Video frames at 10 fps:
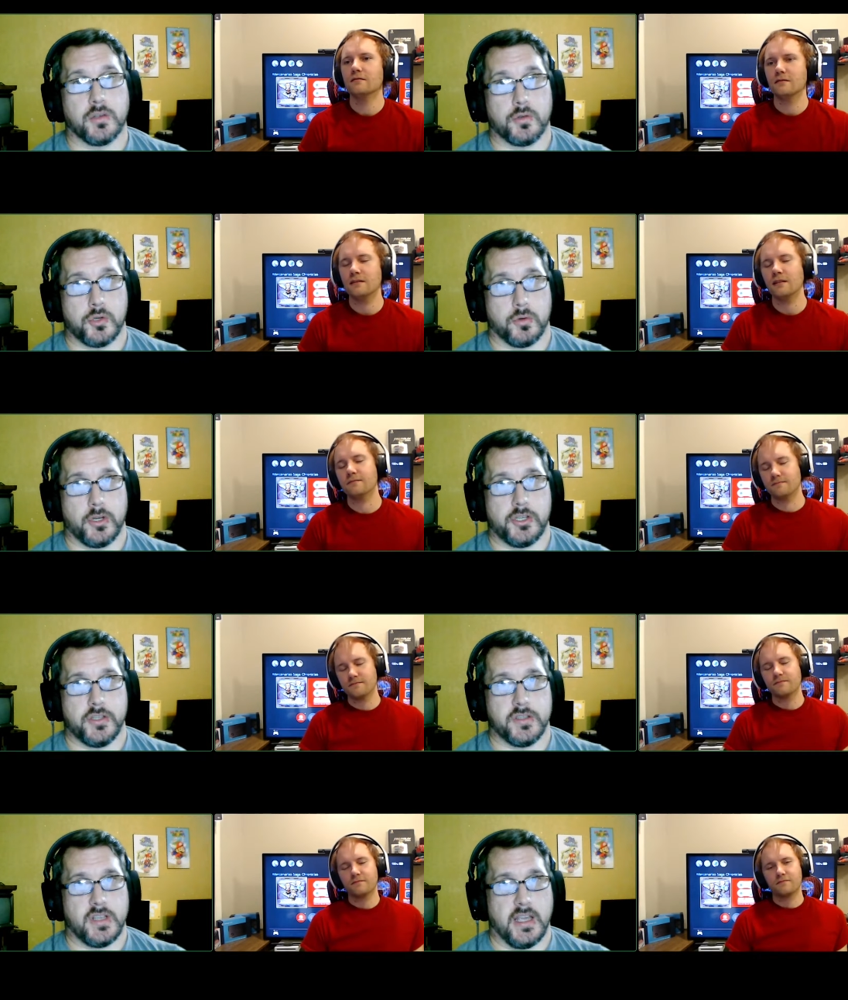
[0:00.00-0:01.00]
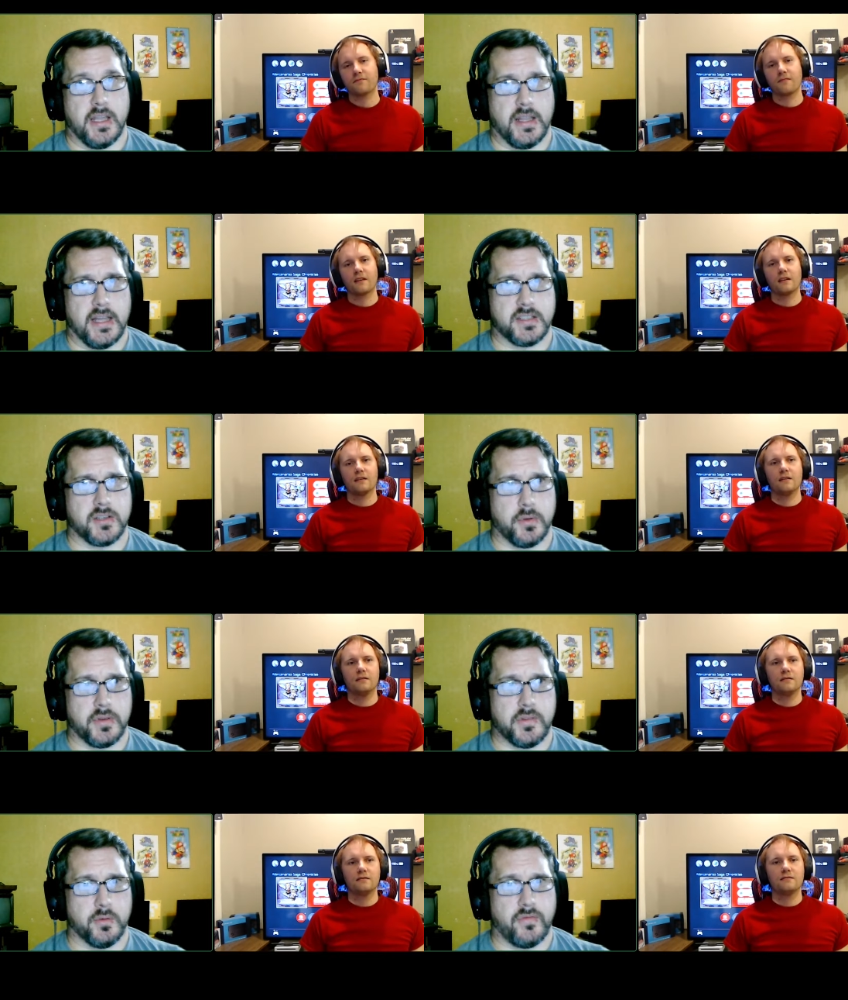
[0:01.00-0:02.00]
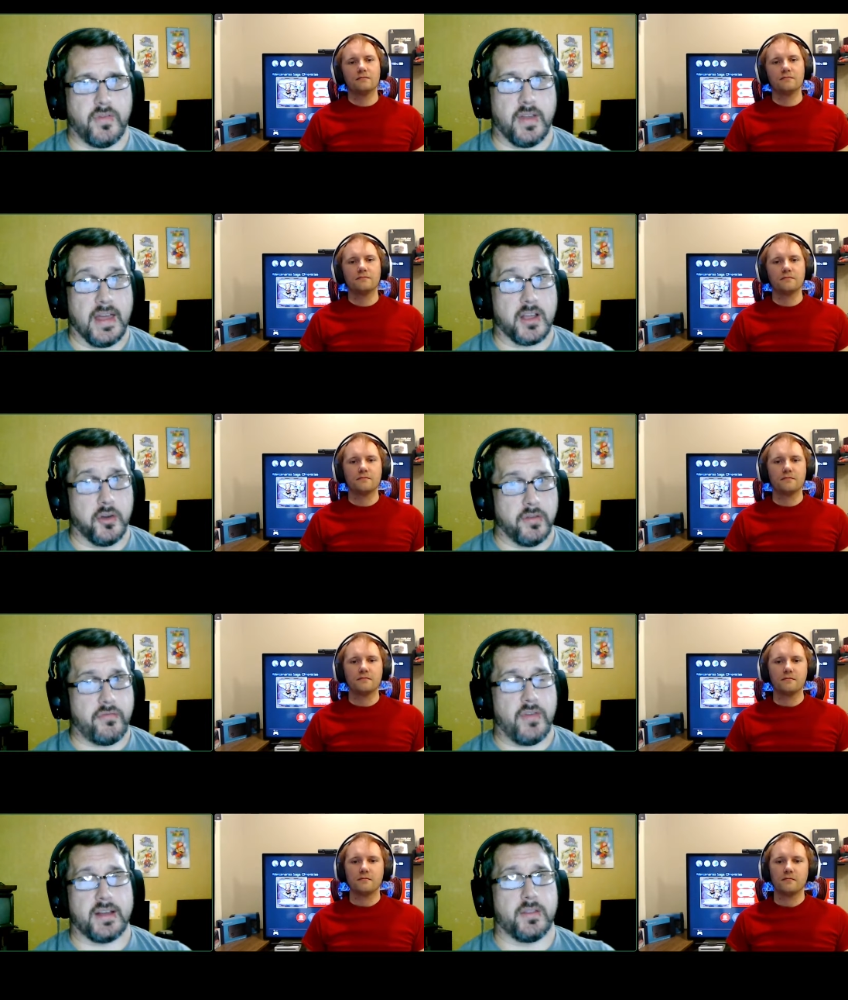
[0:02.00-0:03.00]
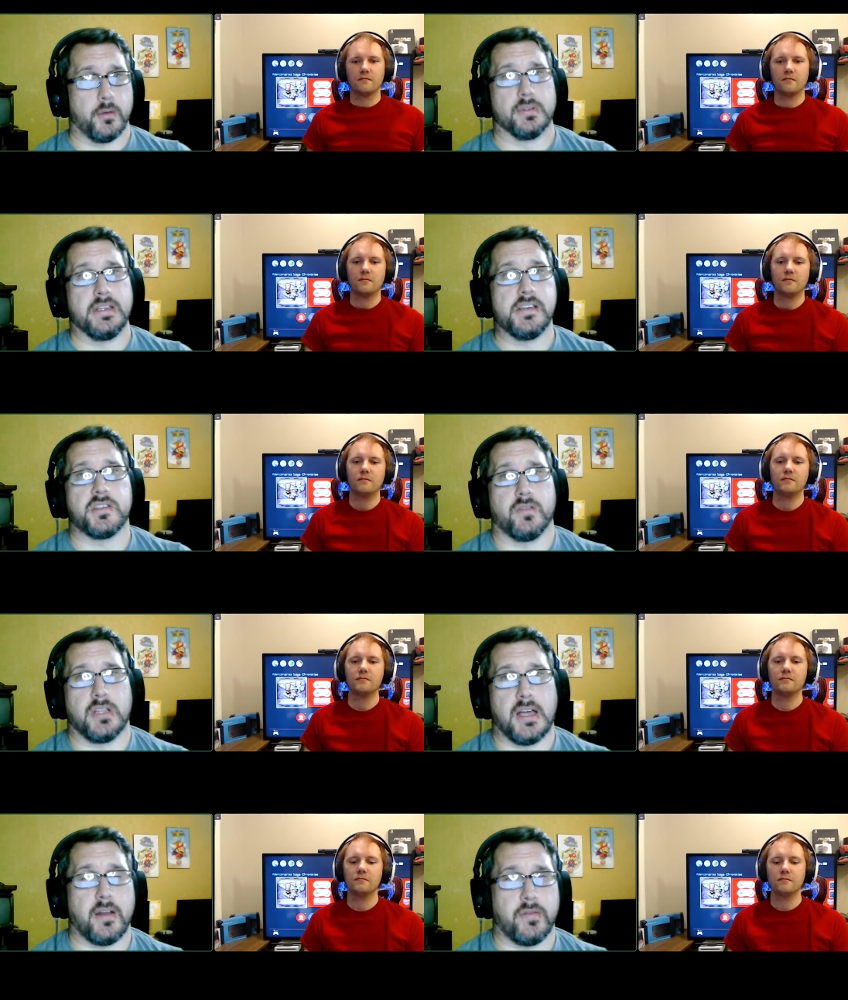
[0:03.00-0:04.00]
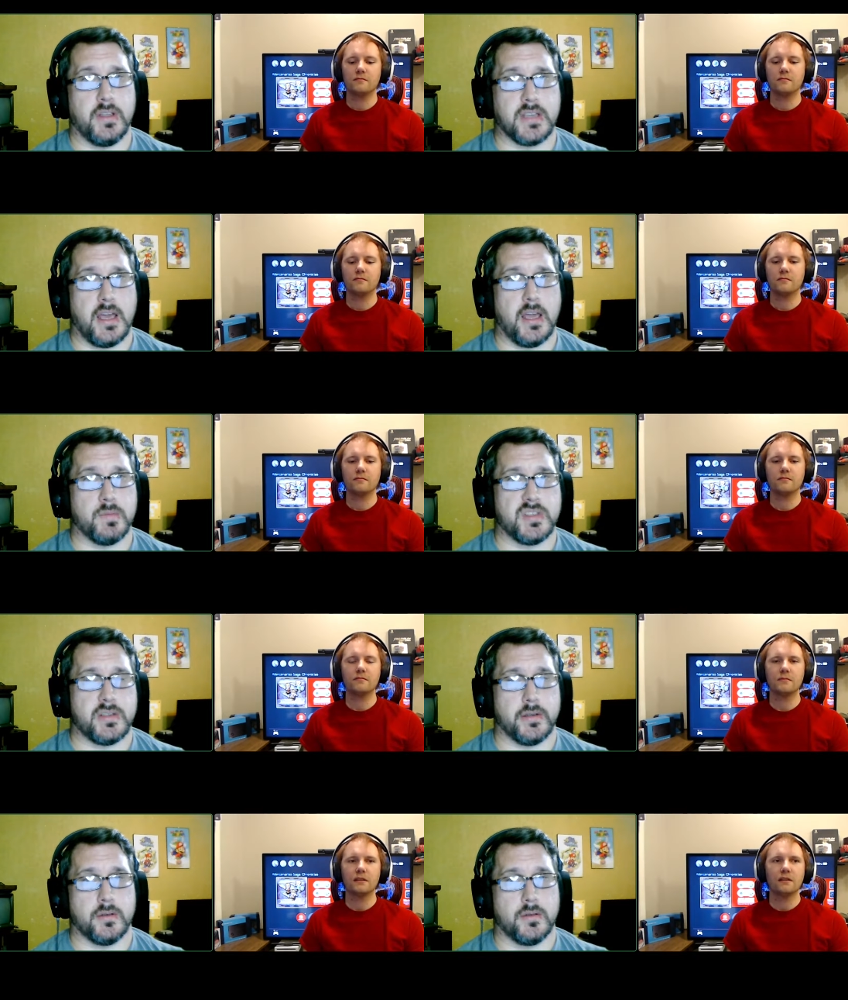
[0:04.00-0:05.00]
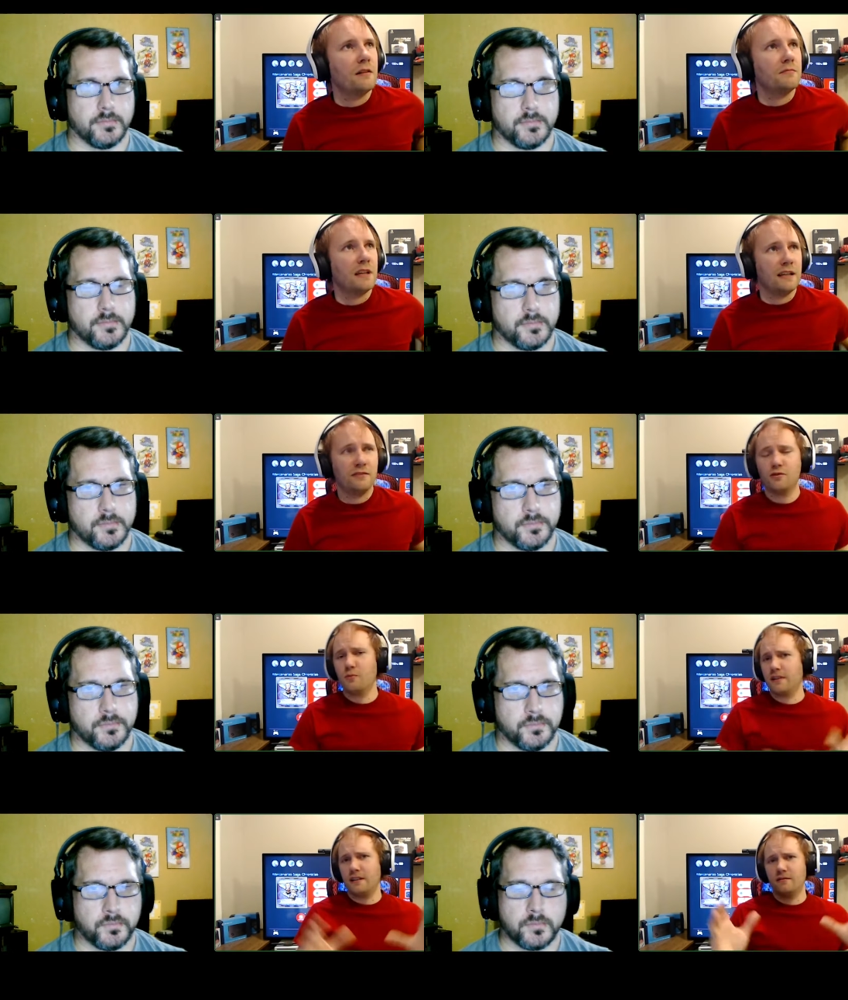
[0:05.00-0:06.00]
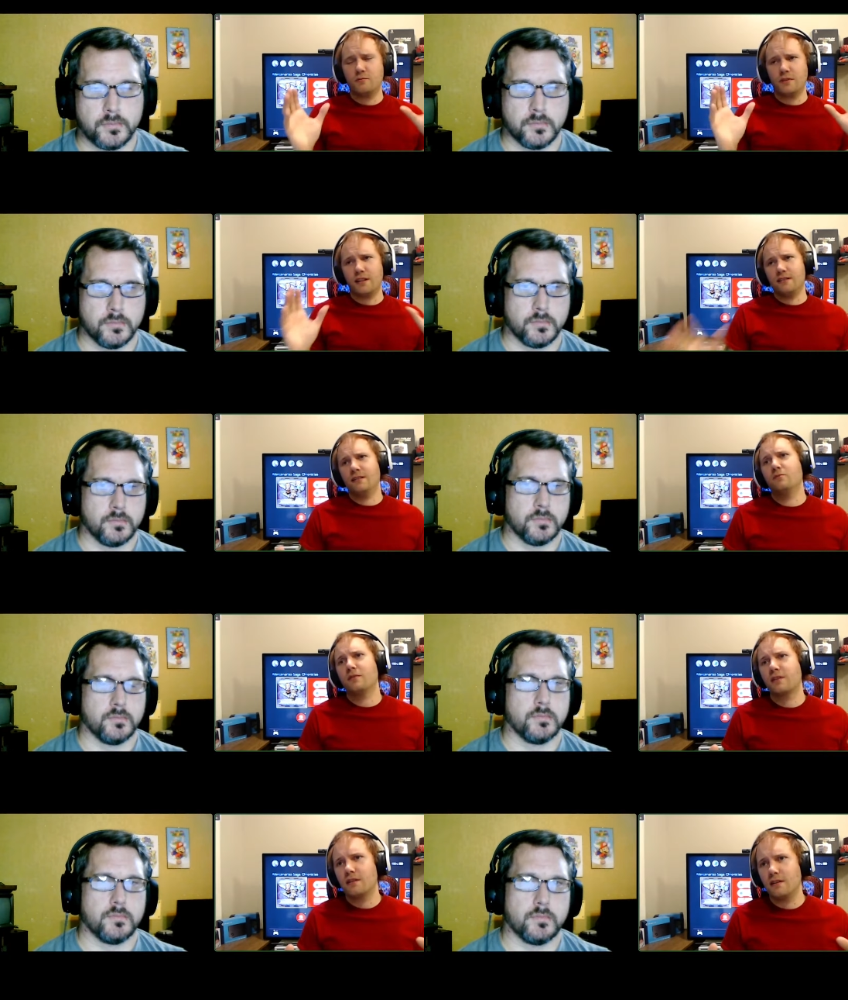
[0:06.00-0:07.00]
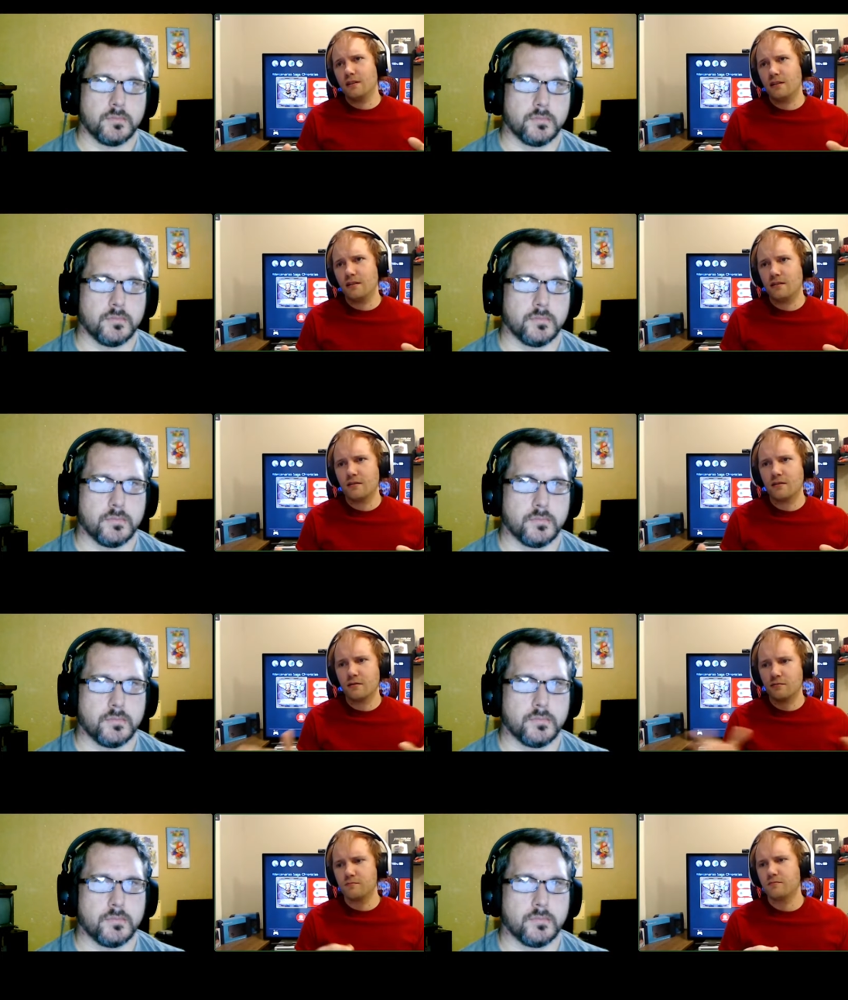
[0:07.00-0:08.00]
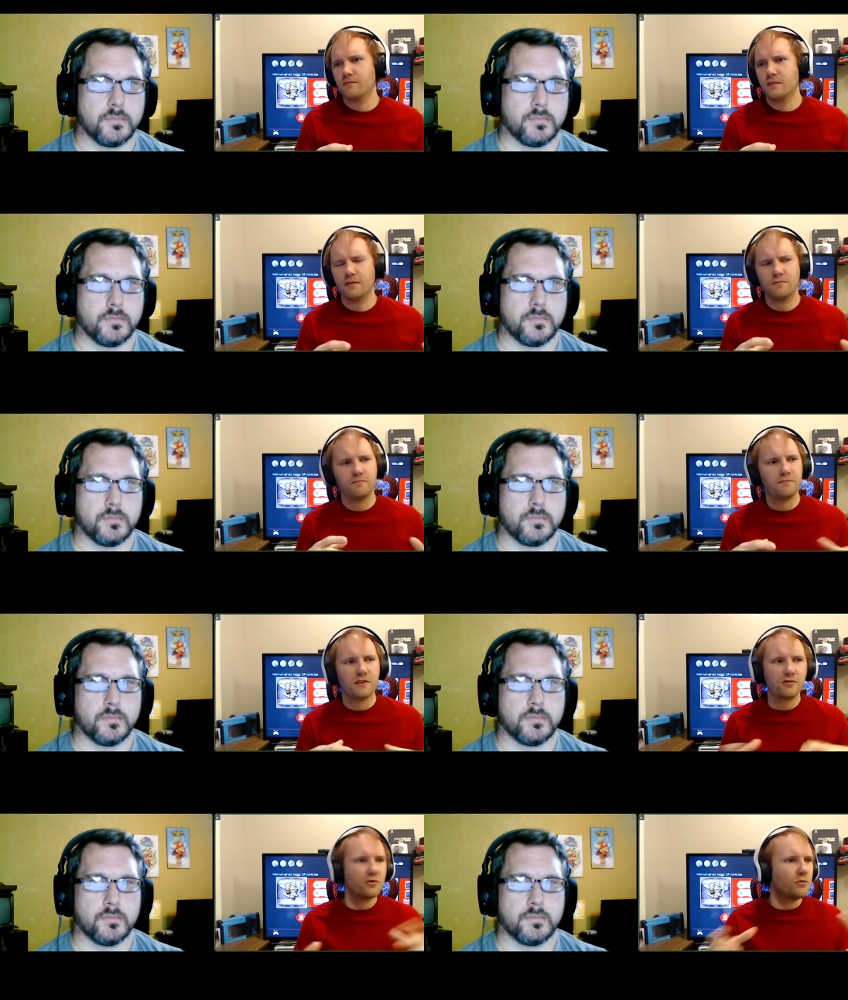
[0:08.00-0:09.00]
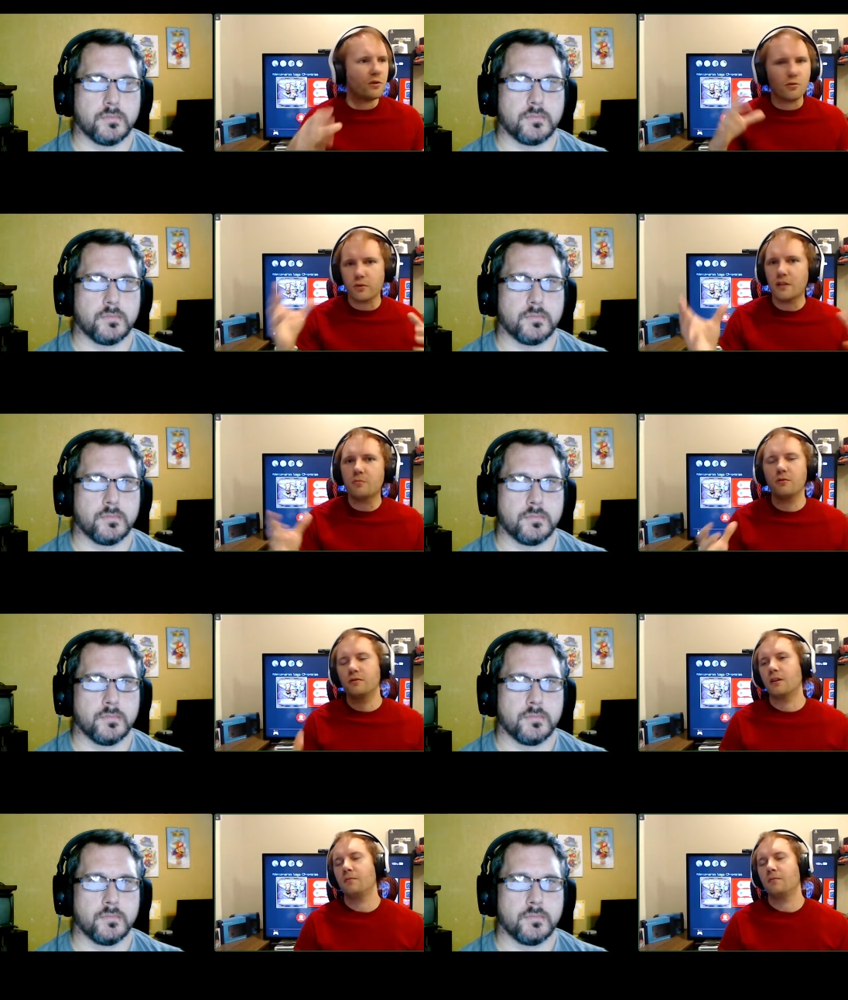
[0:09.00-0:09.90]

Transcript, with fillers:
Speaker 1: shortages, yeah. and that's going to affect that could affect the release of a lot of these games still.
Speaker 2: Um, and just what they what they did with the the the pseudo reboot